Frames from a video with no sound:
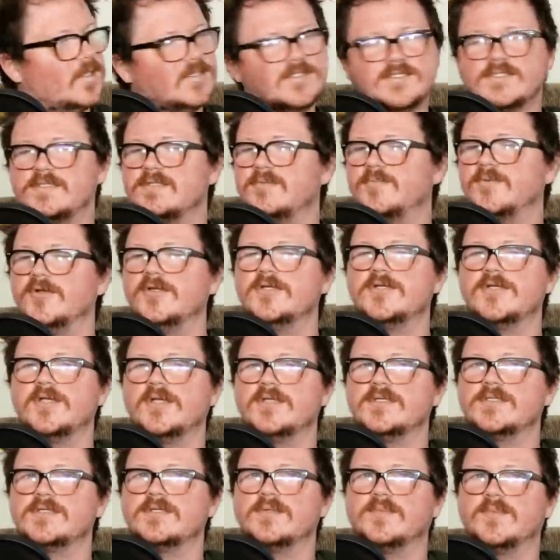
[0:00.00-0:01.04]
I just
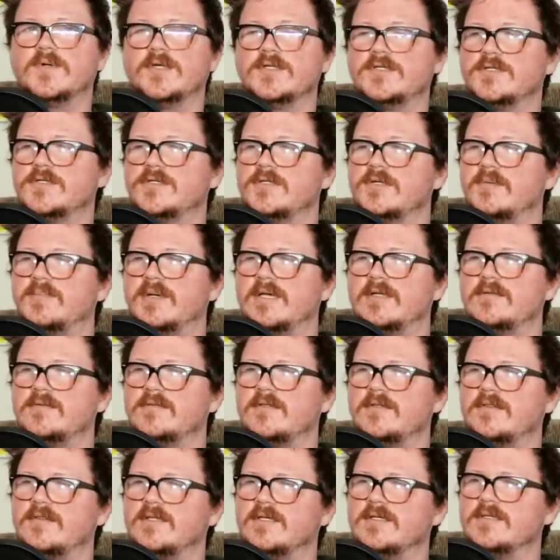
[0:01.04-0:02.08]
appreciate so much about
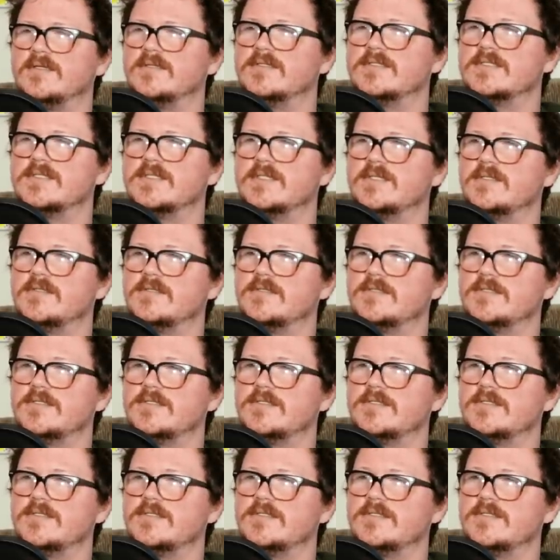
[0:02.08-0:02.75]
the things that